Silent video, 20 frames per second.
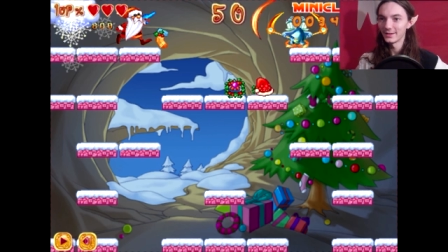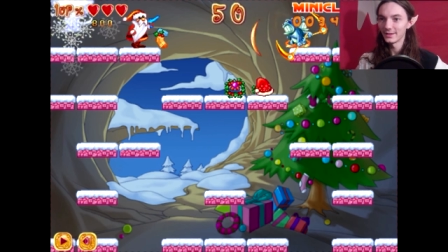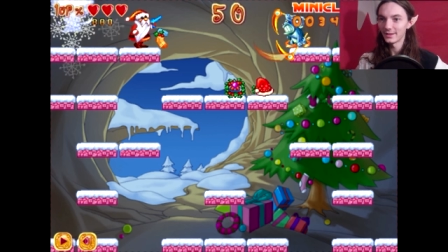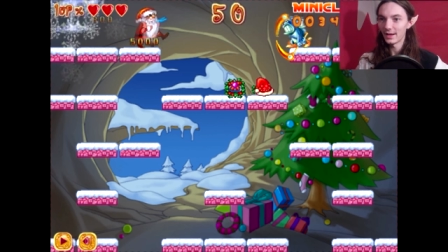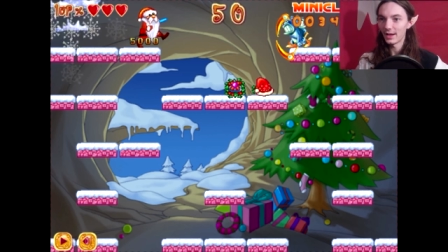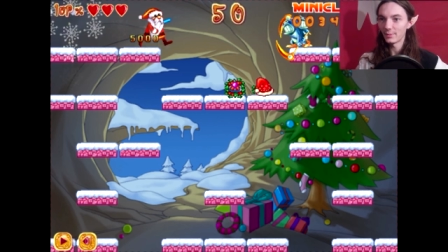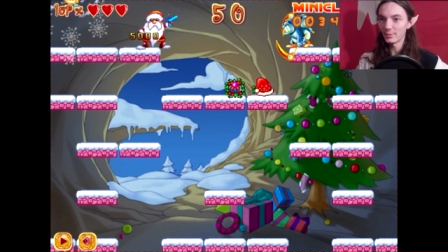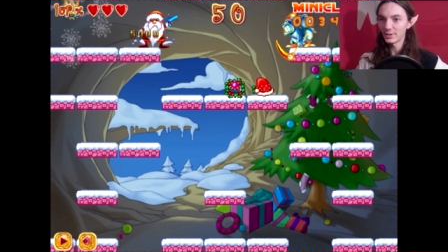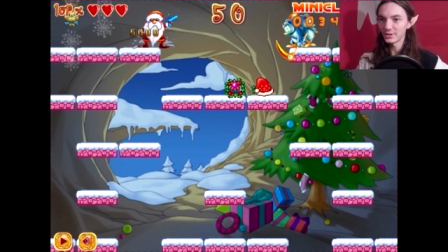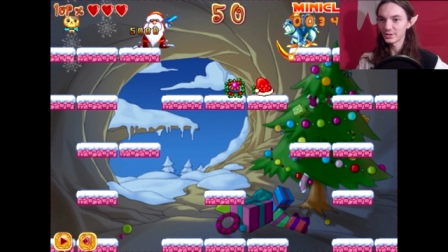
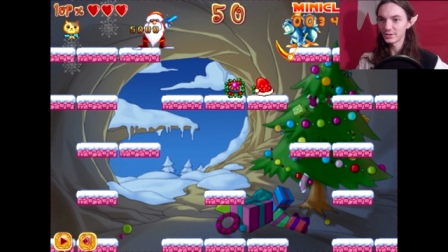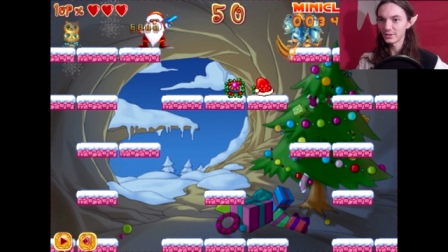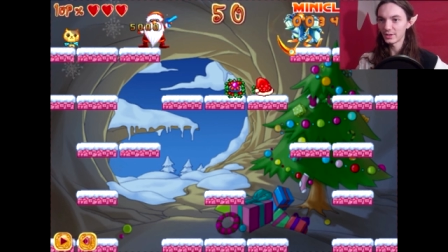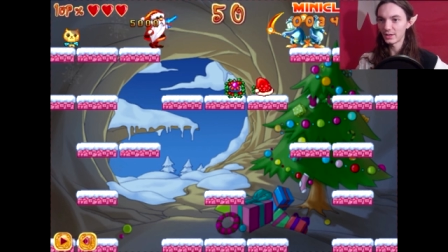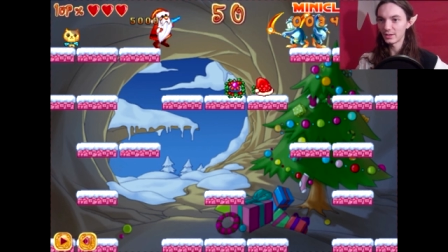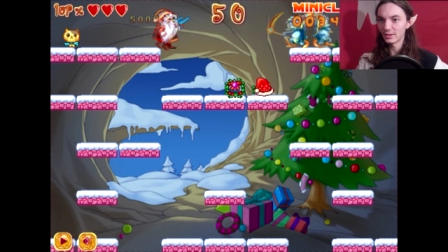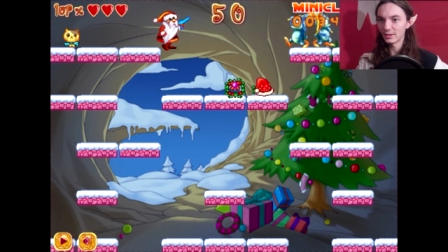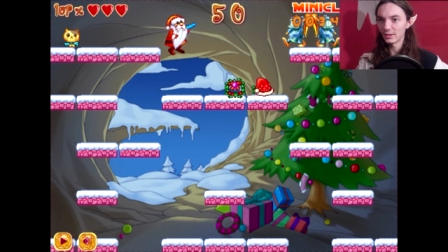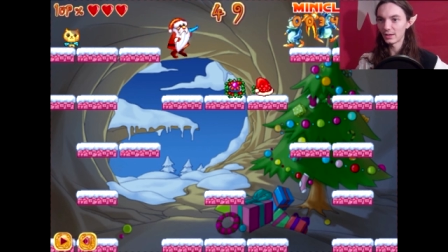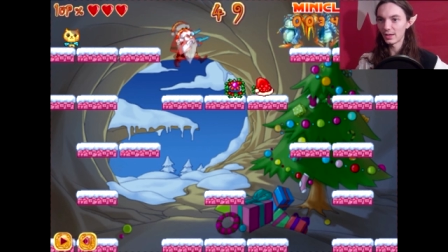I mentioned
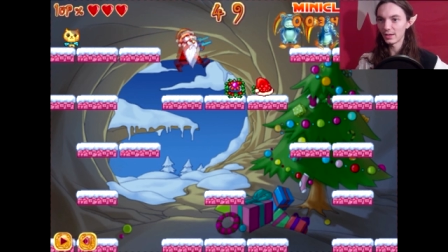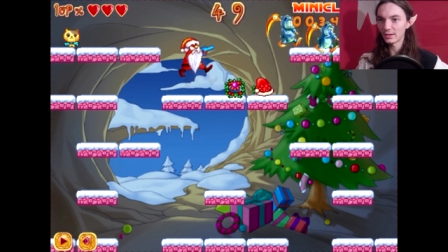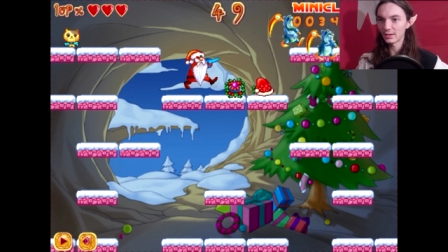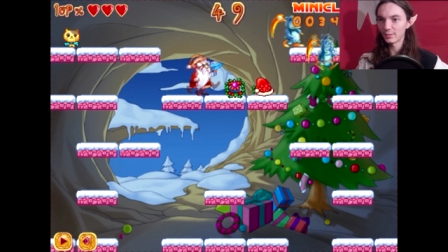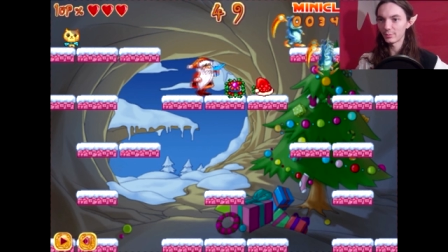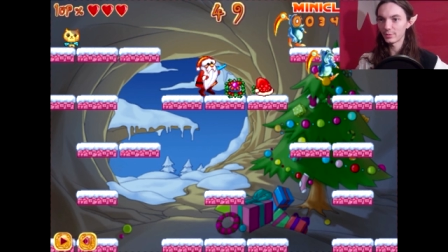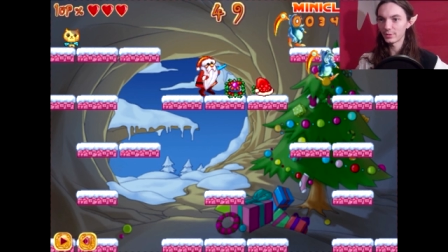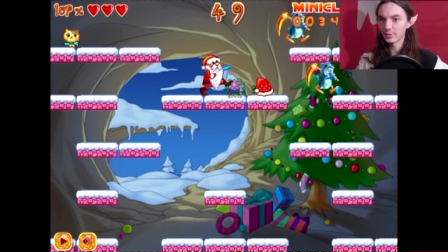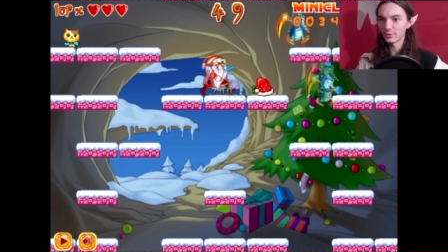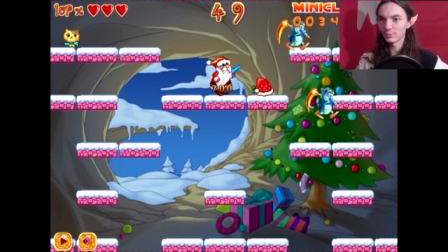that in the last
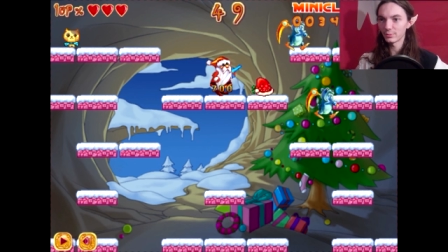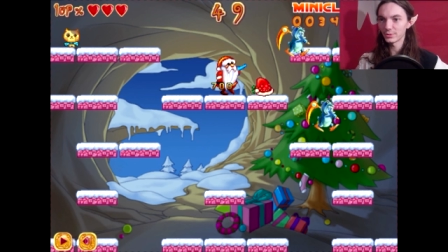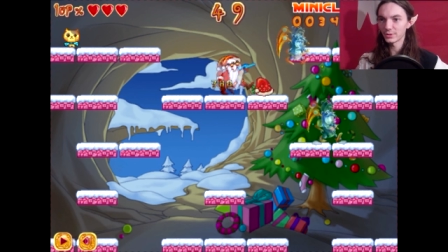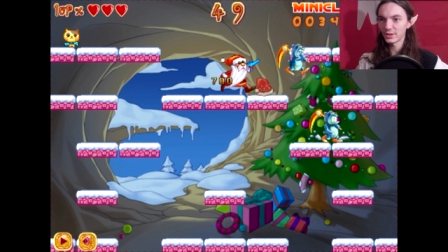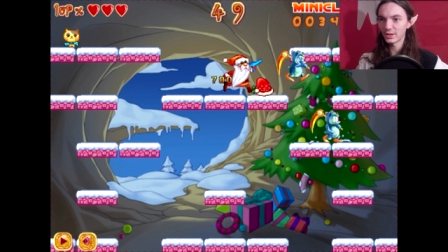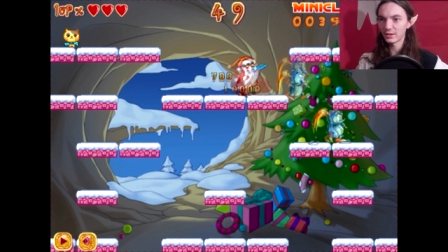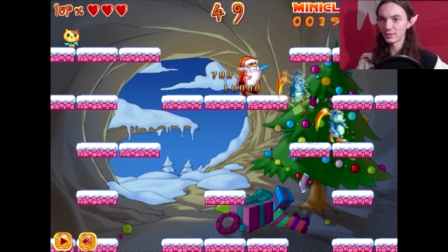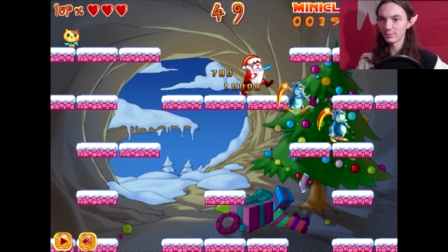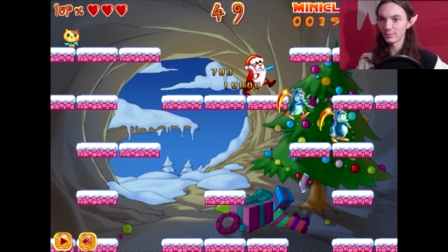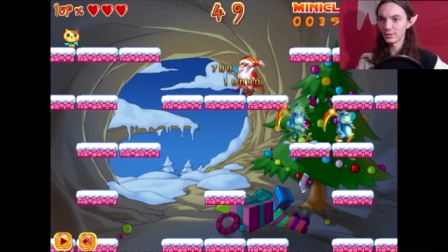episode, which
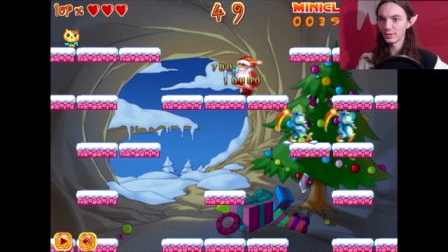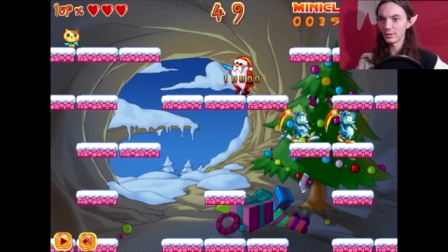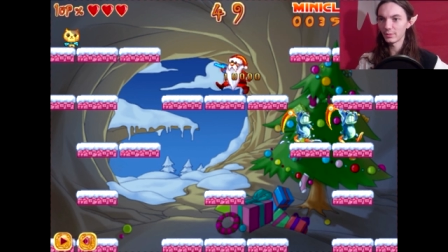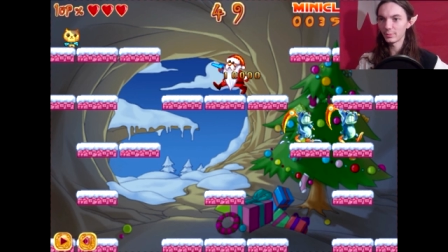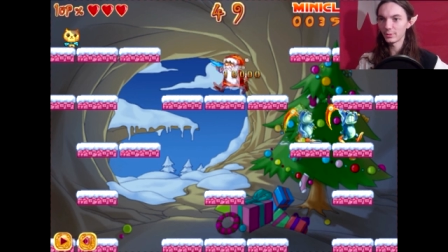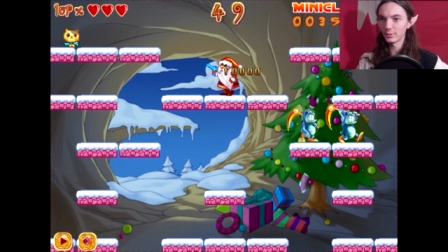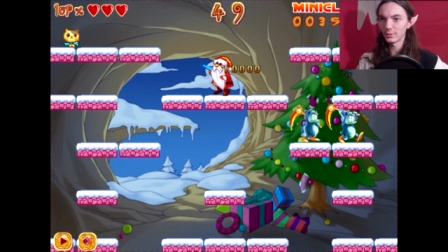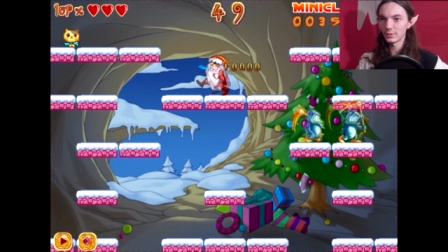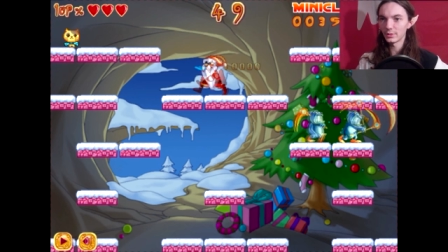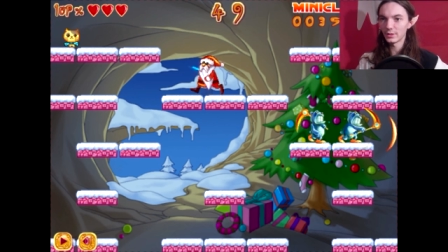hasn't been
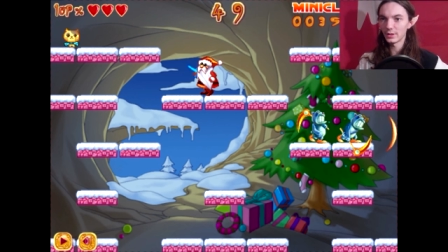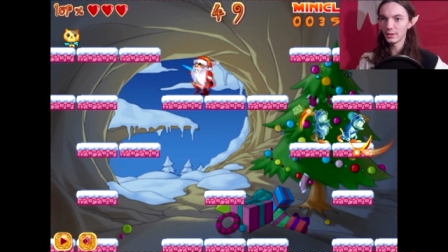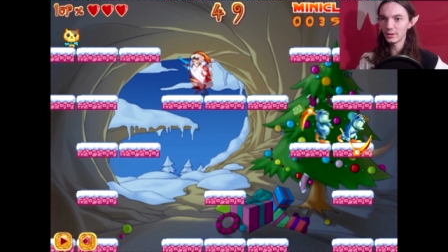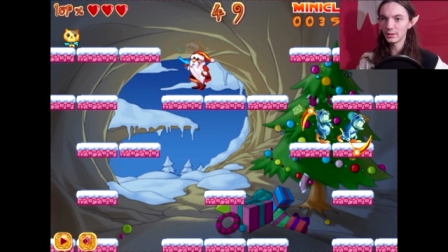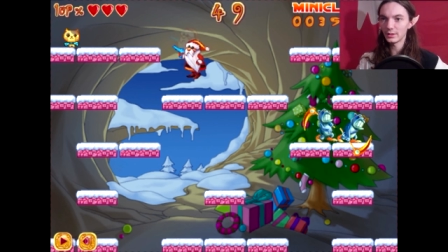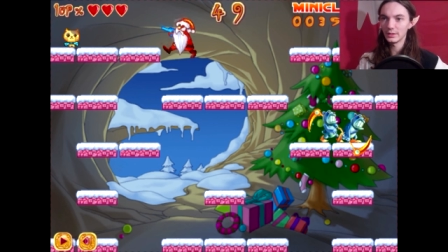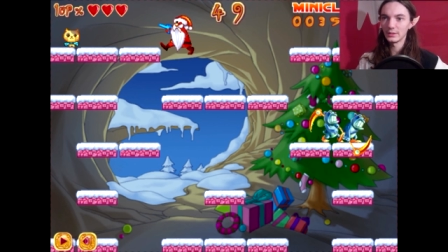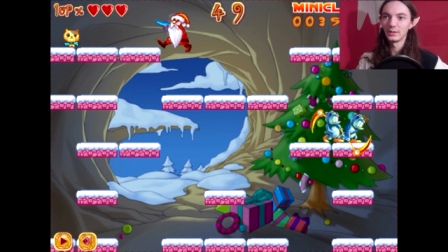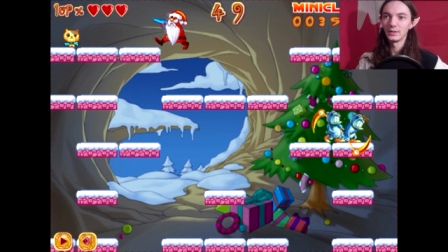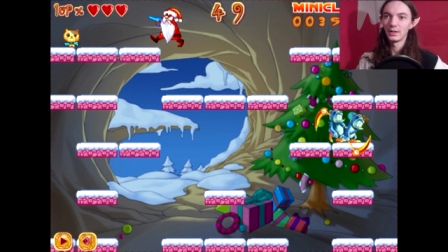uploaded yet
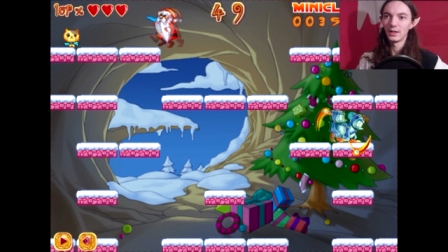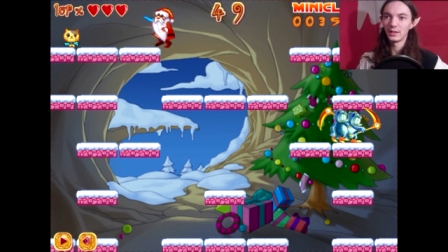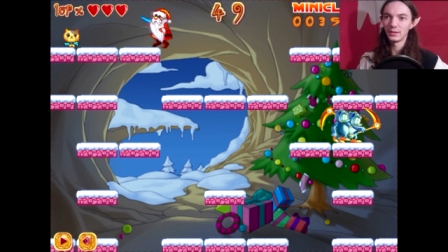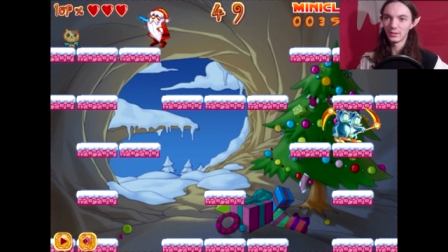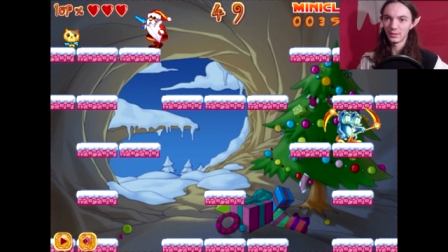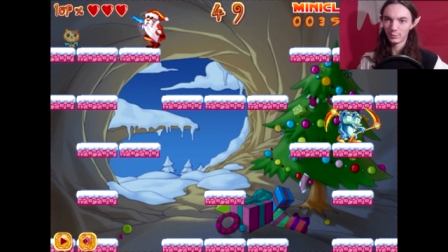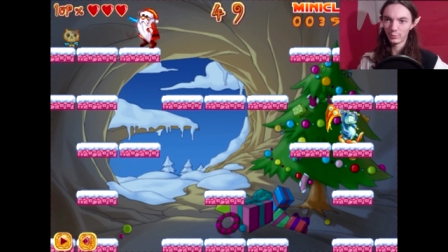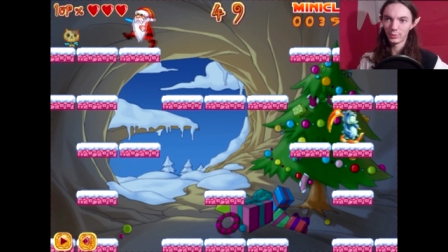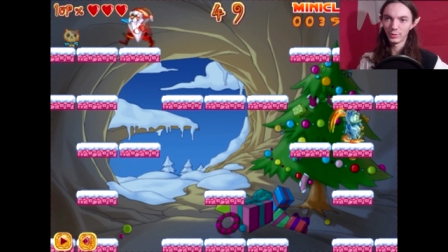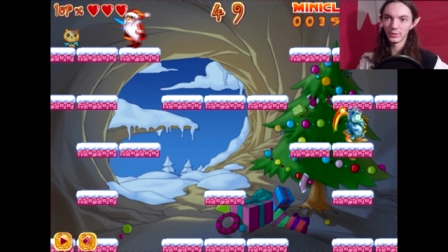at
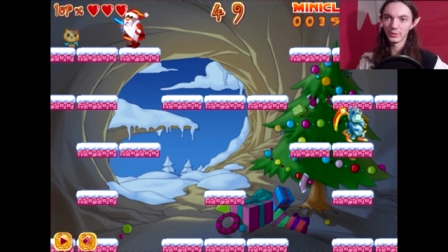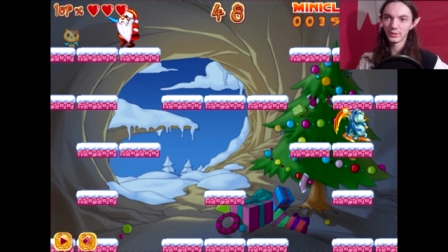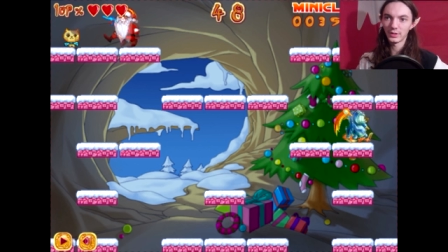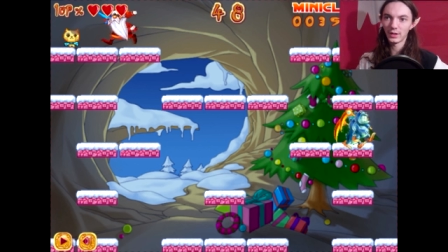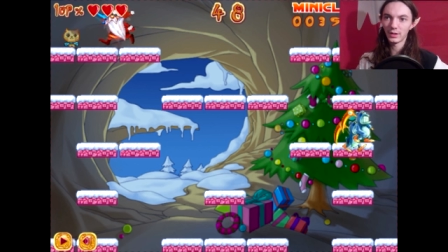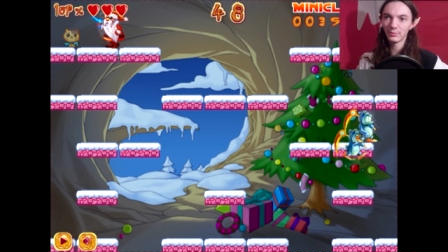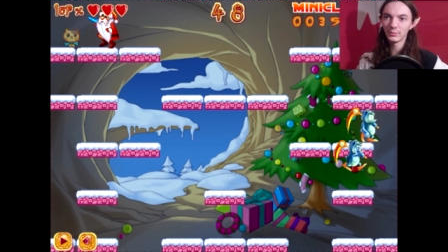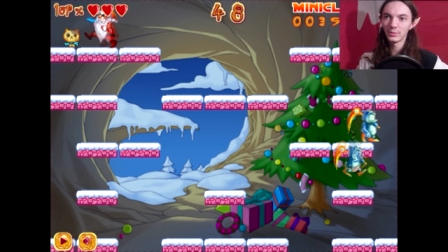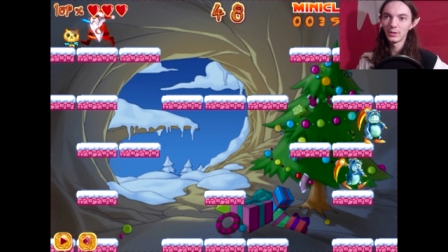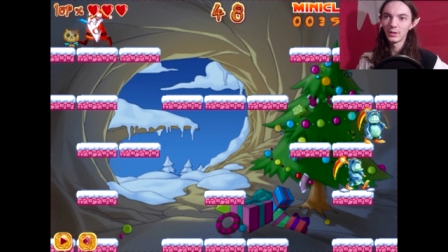this point in
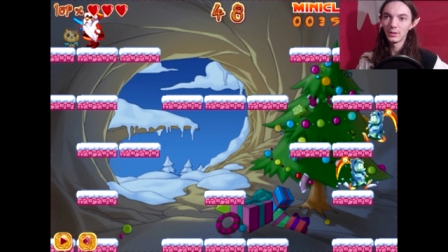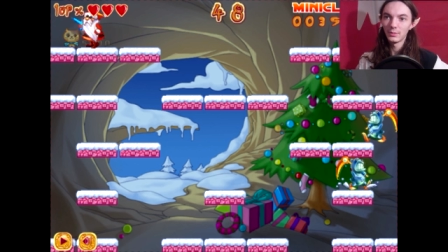time,